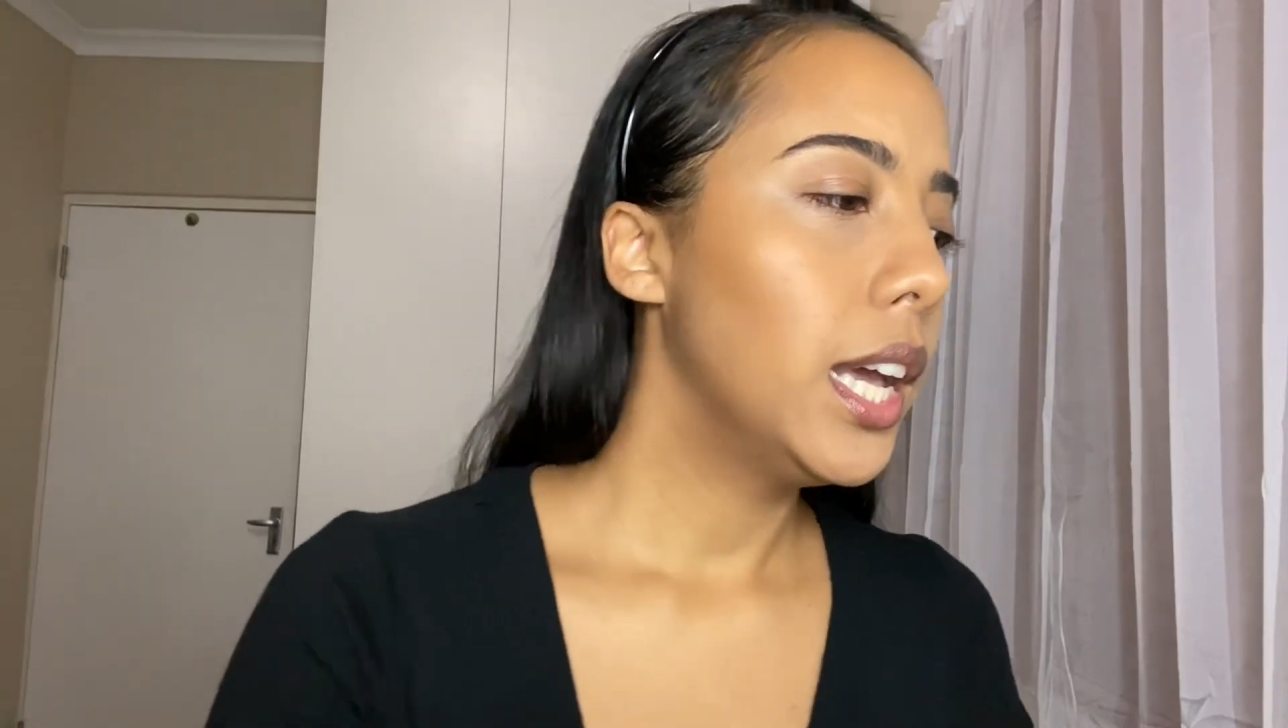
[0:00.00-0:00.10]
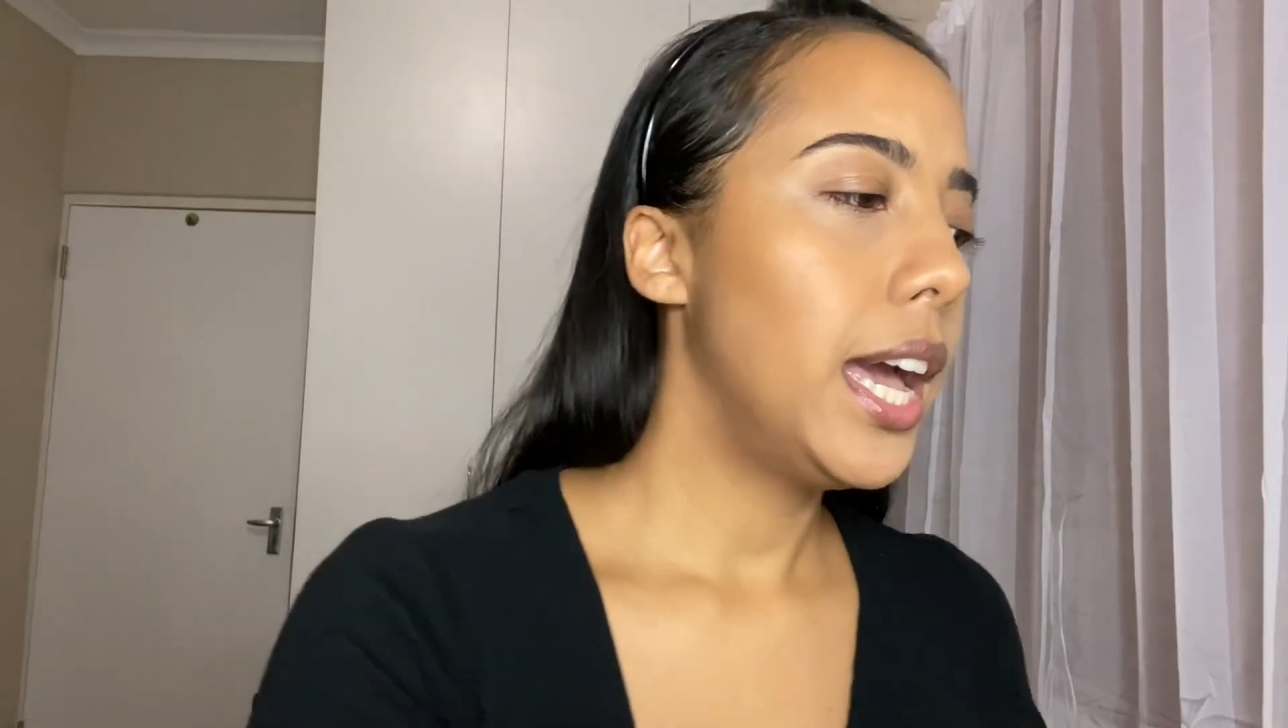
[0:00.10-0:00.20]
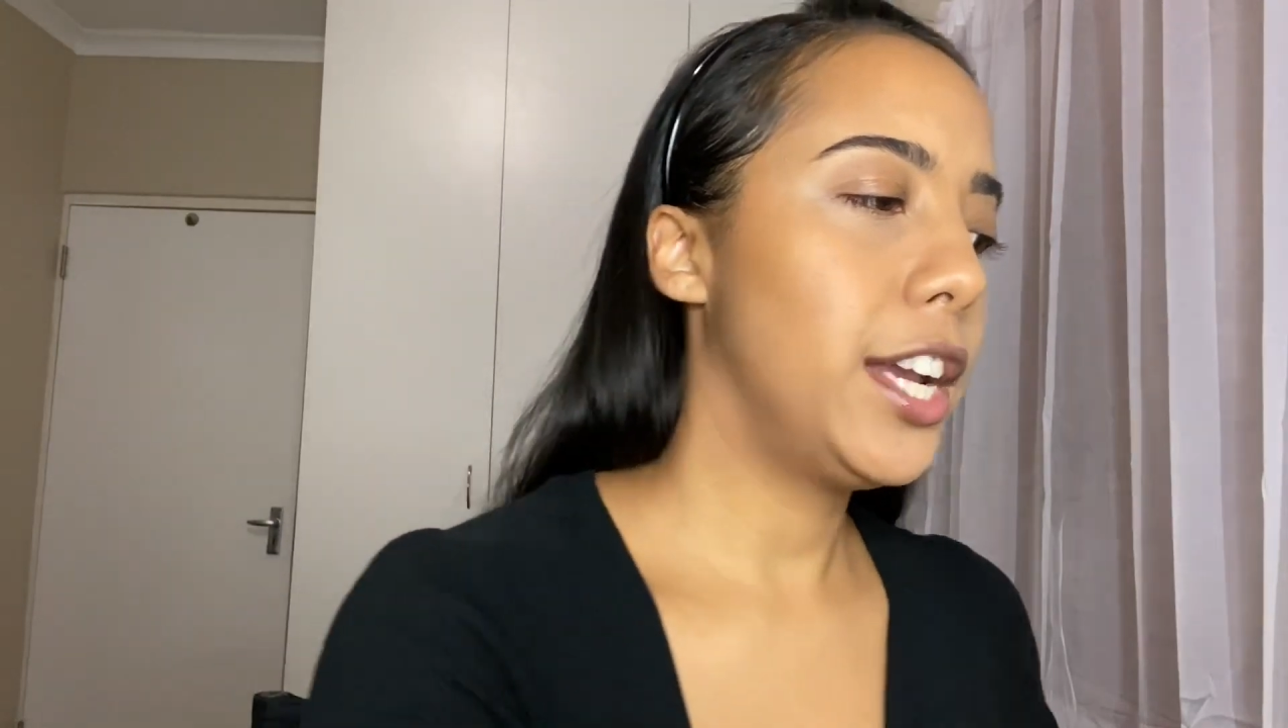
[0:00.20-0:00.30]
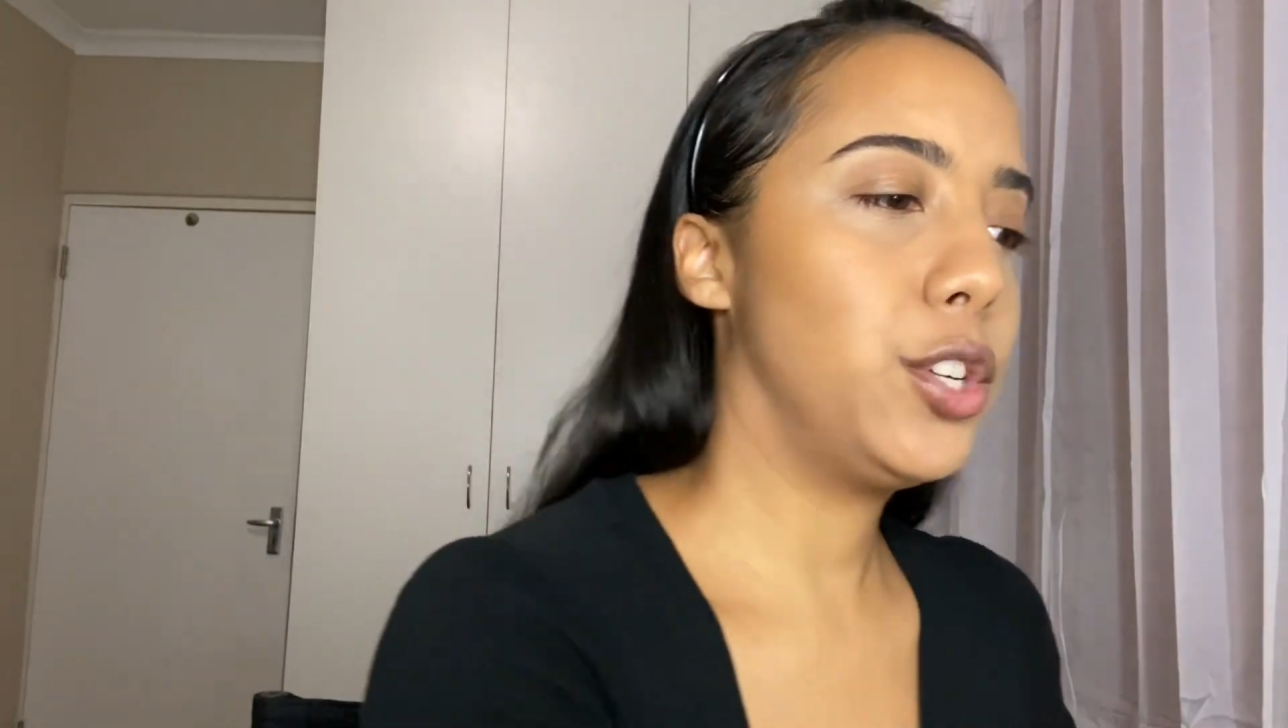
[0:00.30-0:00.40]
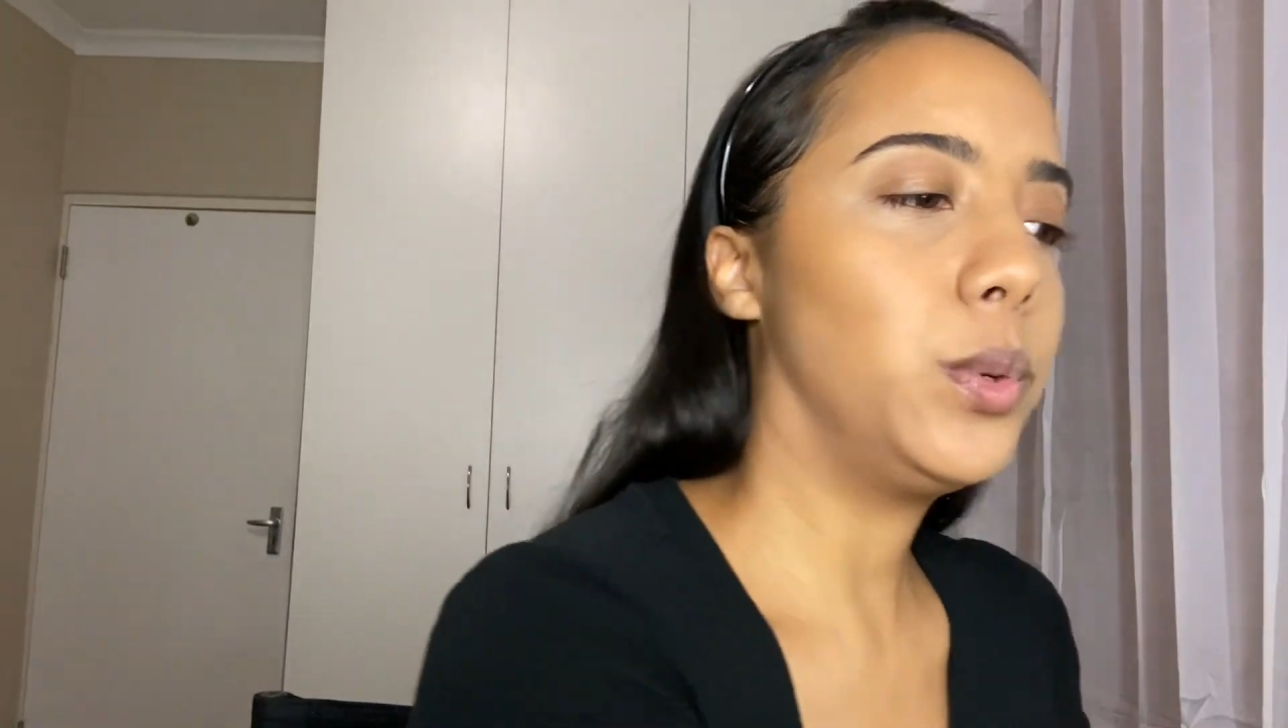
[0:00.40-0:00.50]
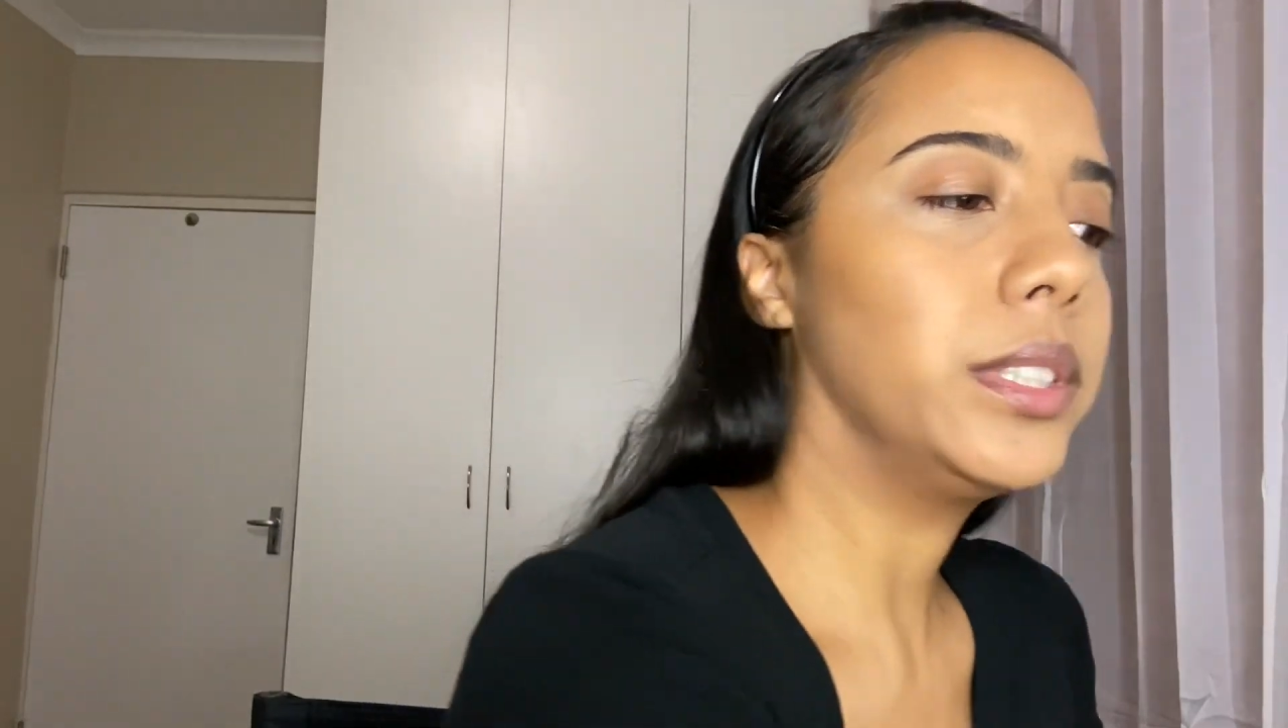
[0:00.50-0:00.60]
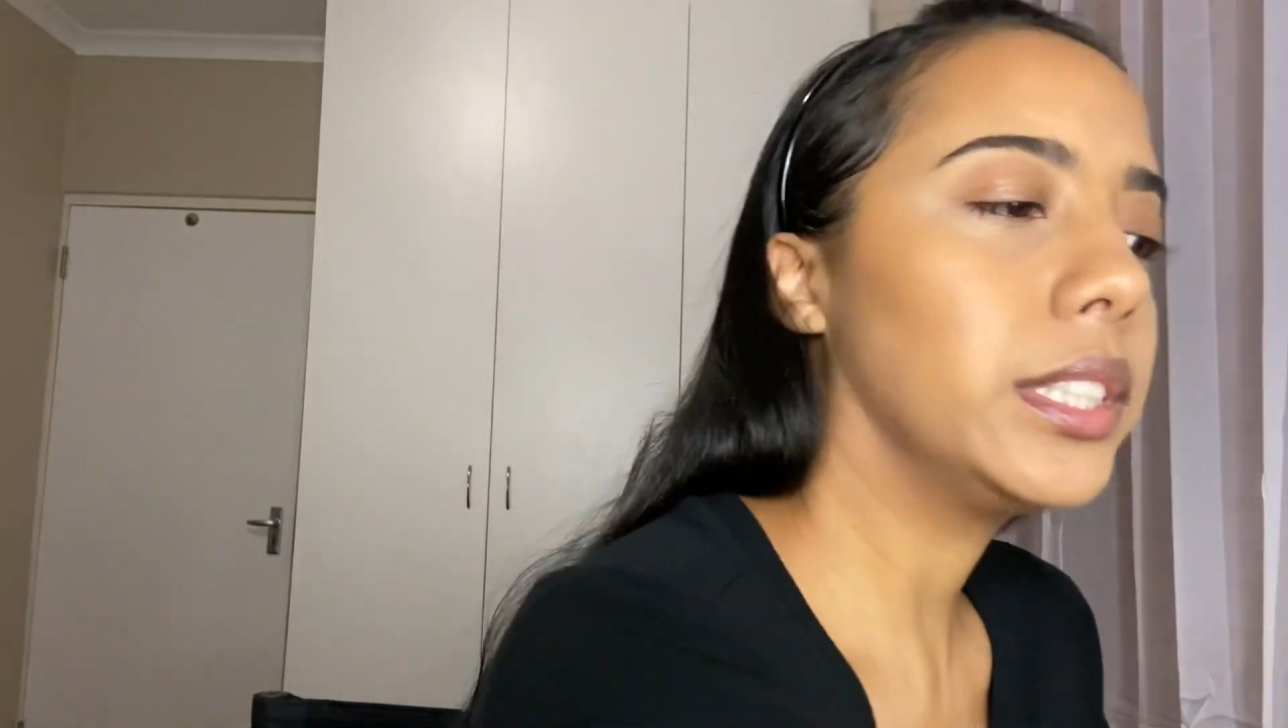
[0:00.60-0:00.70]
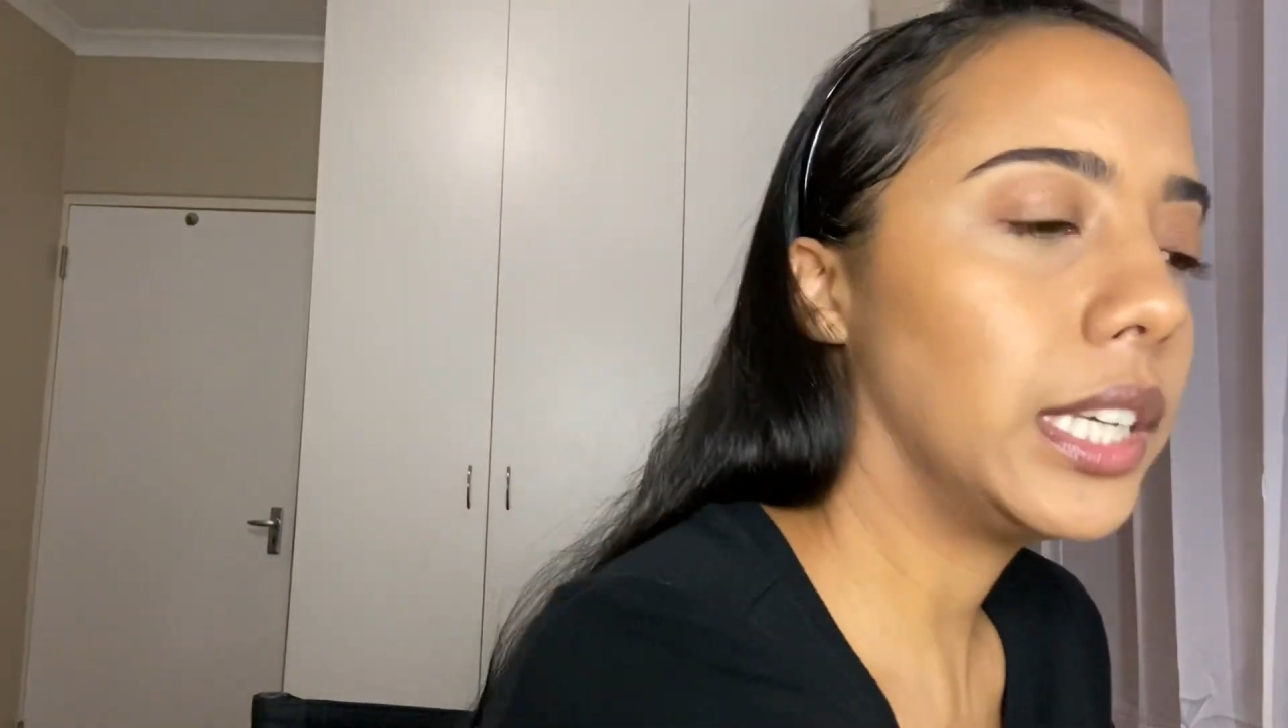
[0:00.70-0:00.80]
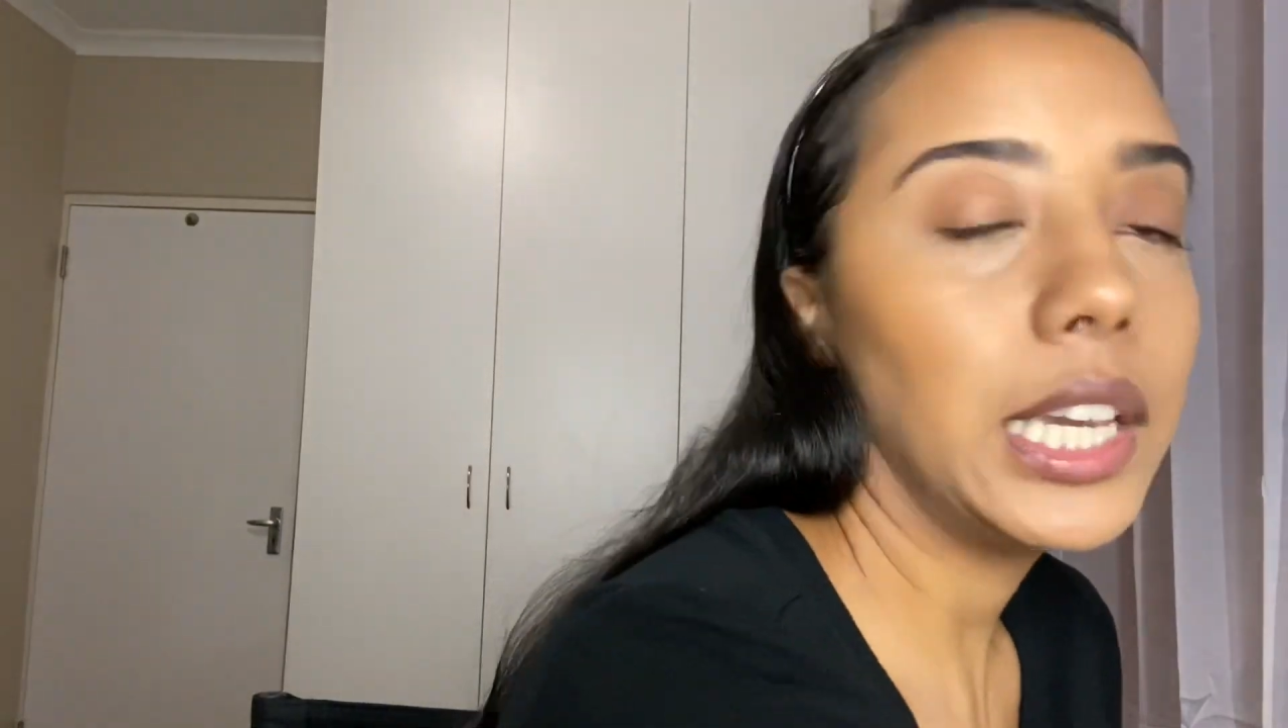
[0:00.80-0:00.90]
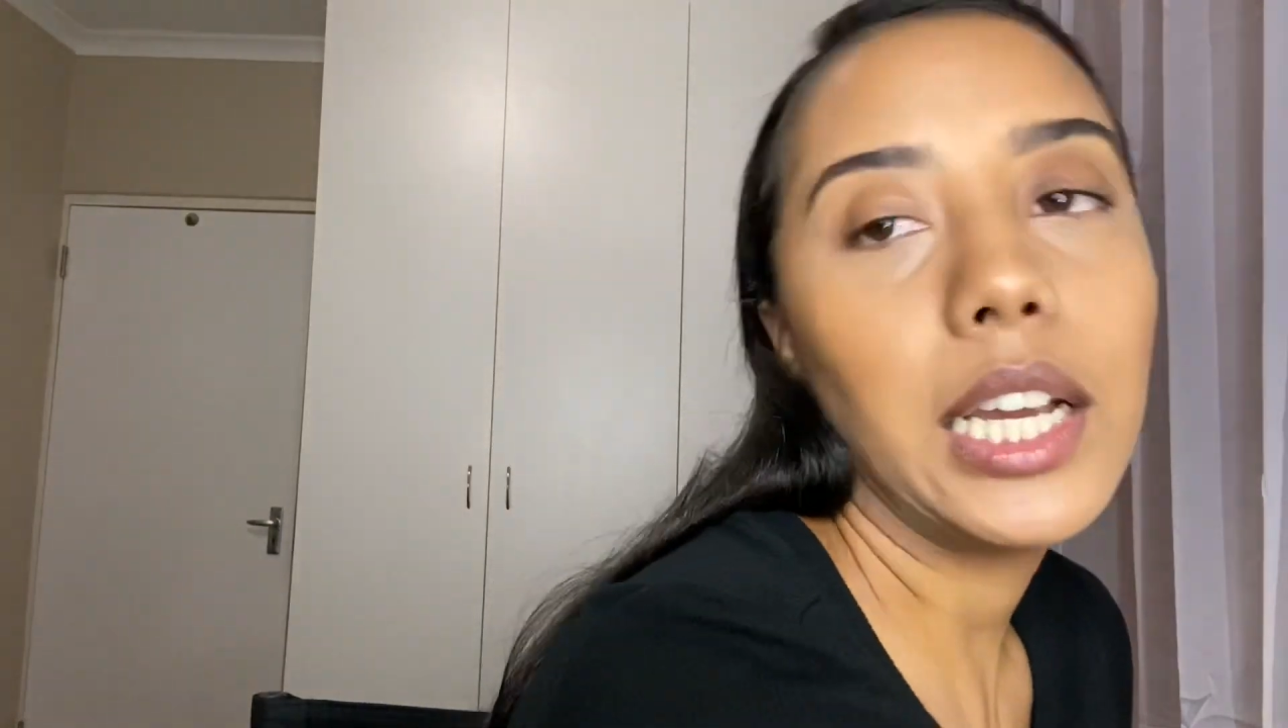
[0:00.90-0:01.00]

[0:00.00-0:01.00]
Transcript: actual skin